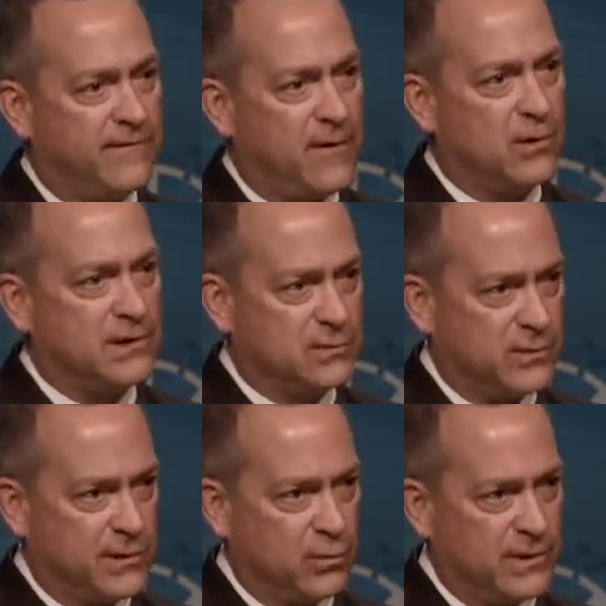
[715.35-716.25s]
focus
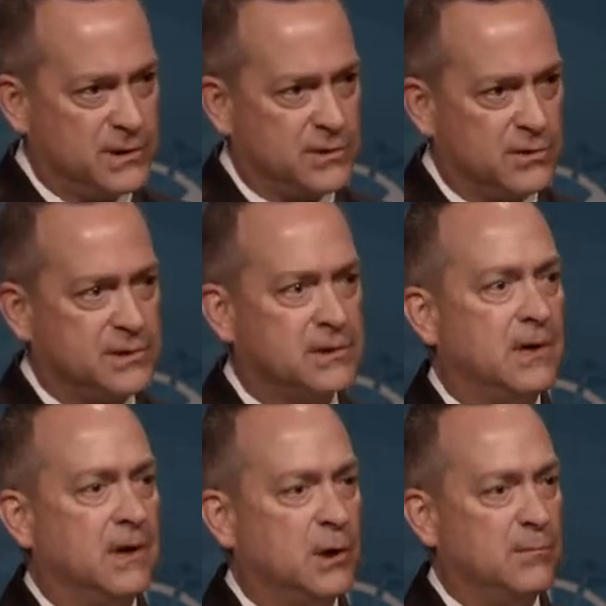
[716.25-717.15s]
with the research
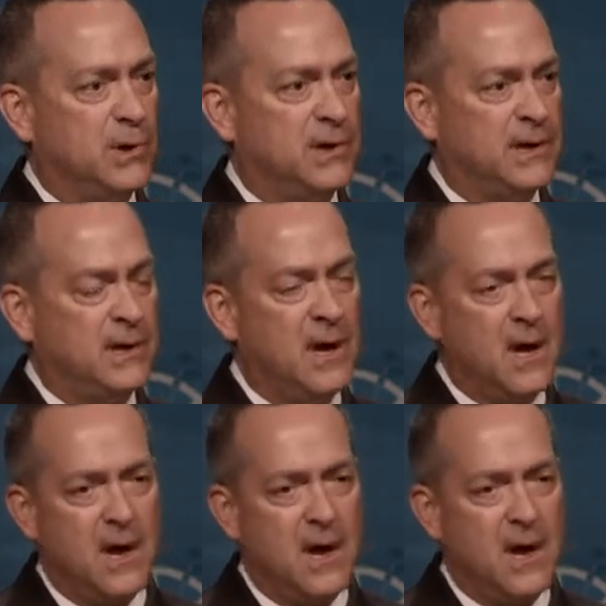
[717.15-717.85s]
community,